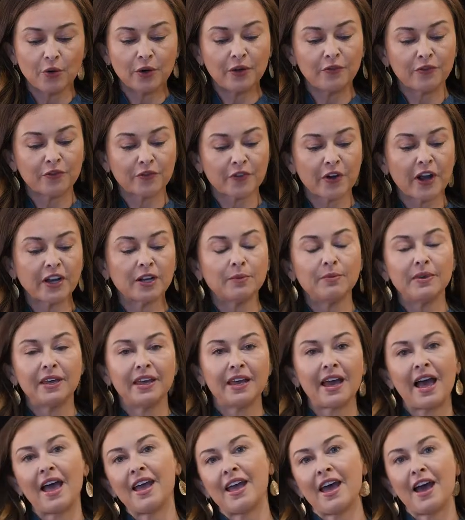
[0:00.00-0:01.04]
in front of me
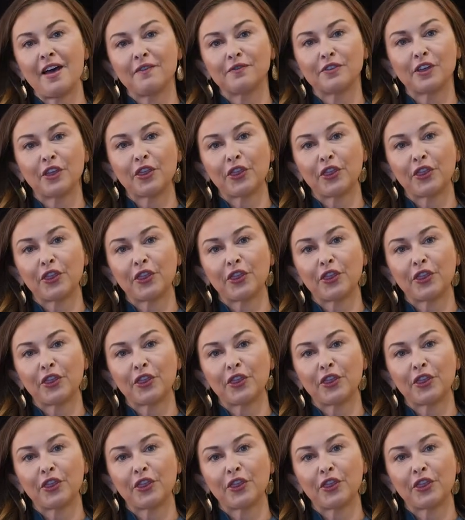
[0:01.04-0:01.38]
I have the